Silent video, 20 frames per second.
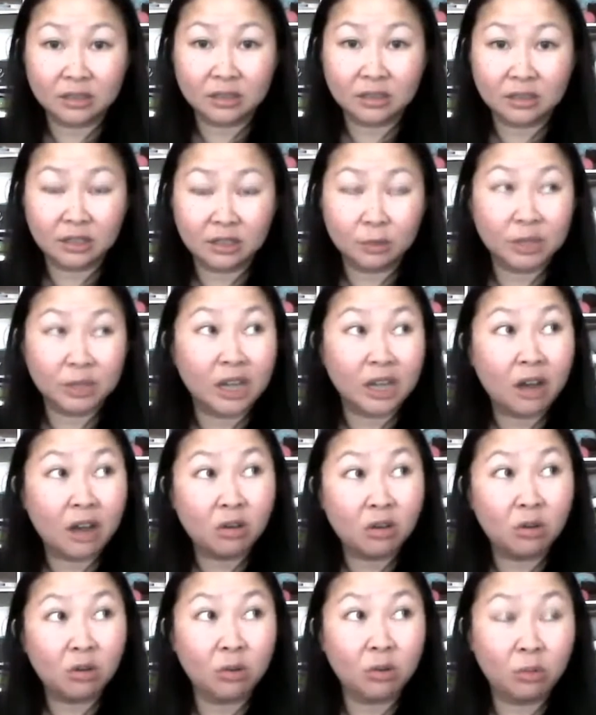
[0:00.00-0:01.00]
But then I'll
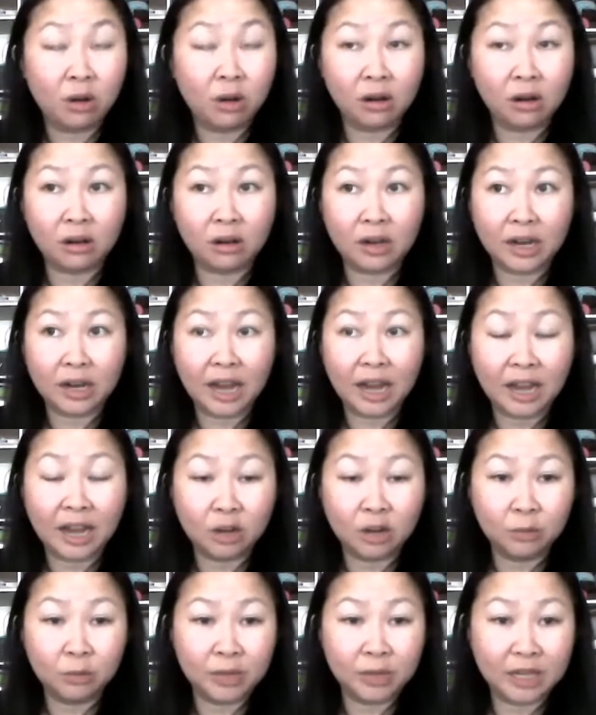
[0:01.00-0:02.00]
go to work and
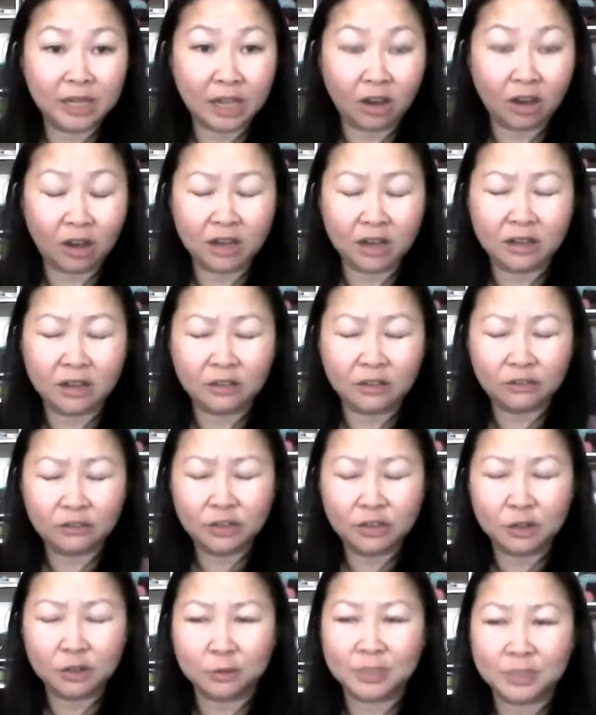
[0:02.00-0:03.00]
it'll be there and the
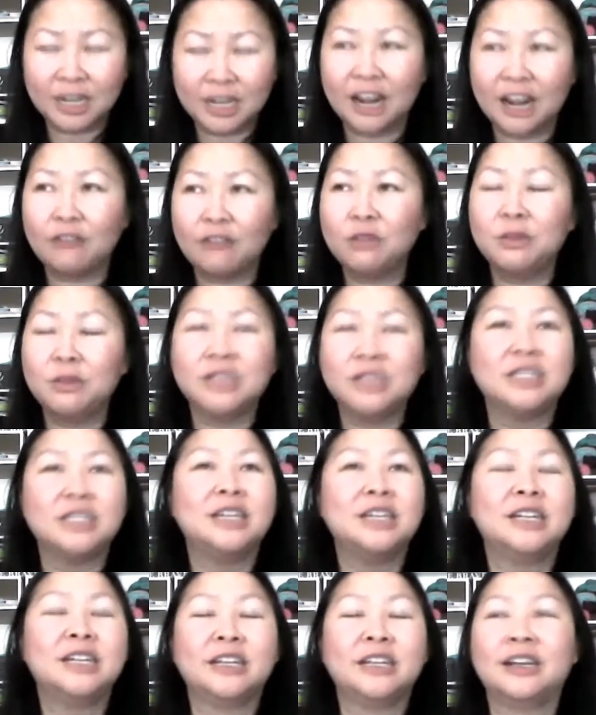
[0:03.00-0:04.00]
fumes and everybody's
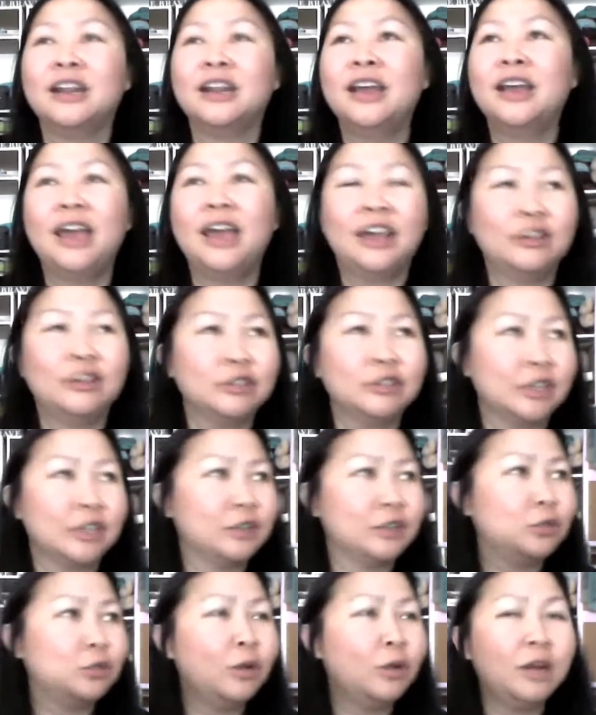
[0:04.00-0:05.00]
eating and there's like
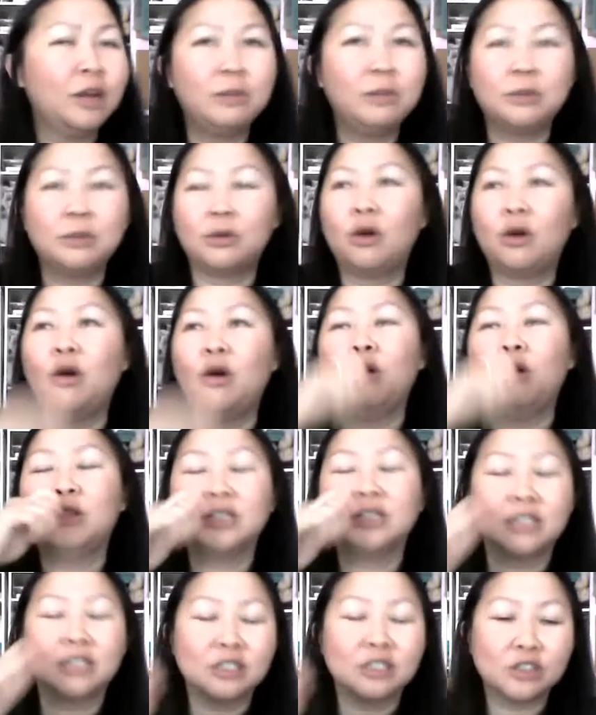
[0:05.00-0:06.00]
20 people. Oh,
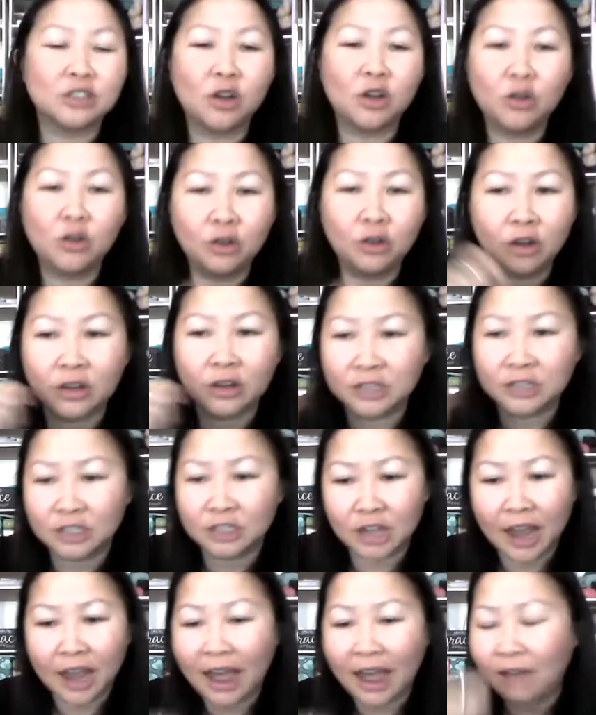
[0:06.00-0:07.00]
this is so good. Did you
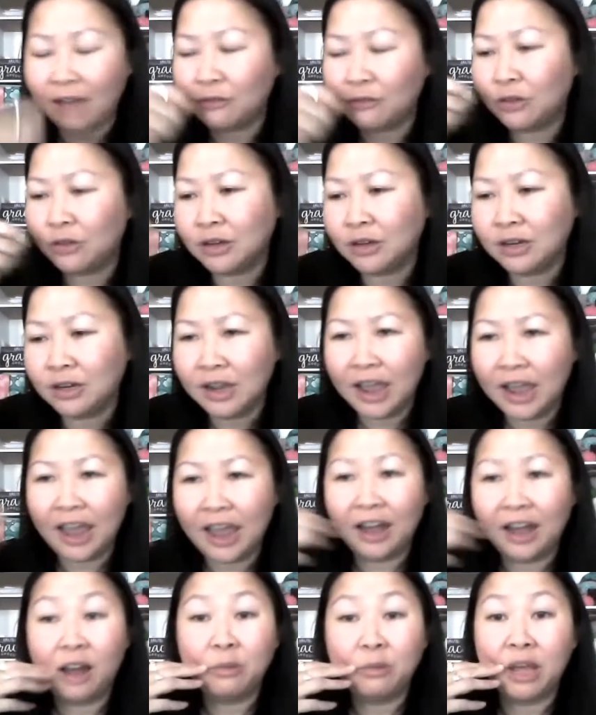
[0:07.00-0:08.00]
have one?
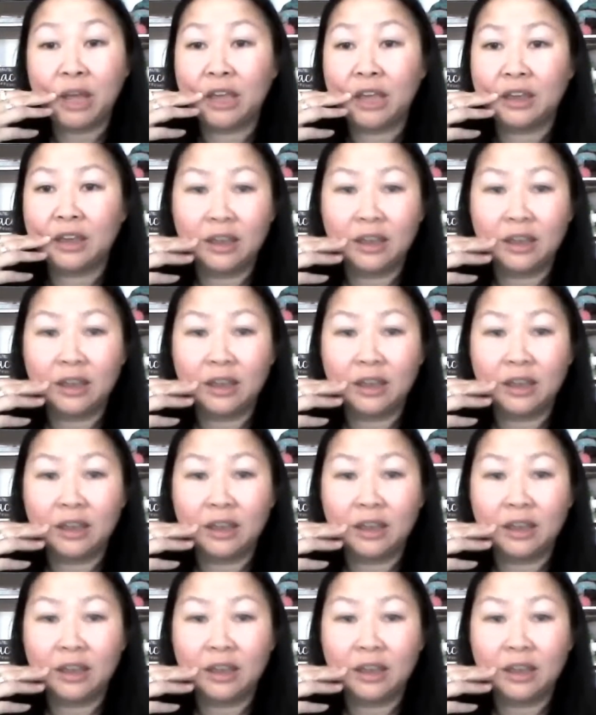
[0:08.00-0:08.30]
And I'm like,